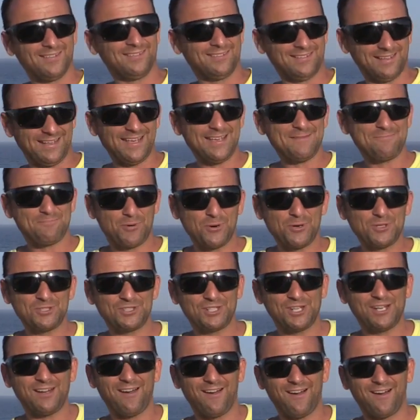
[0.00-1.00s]
They're
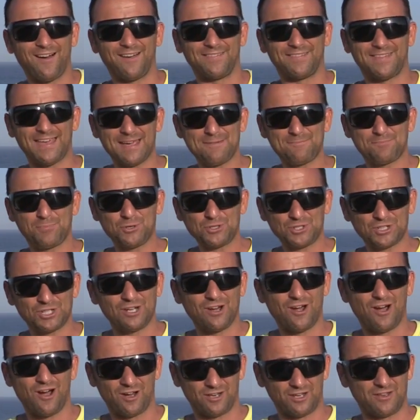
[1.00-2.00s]
pushing hard,
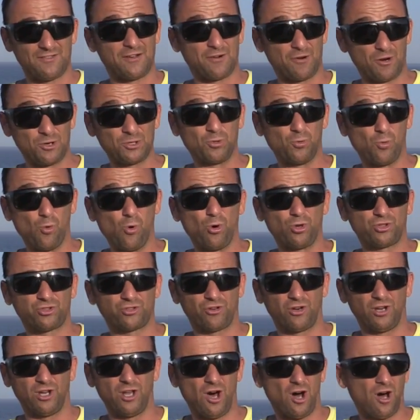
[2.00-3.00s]
and they're on the water
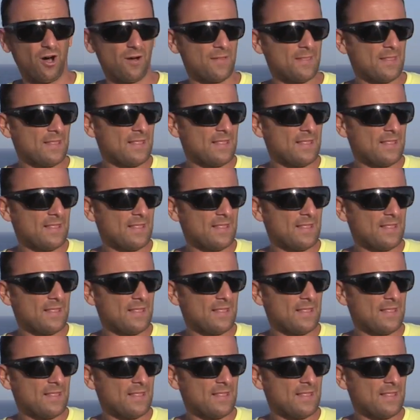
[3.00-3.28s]
a lot.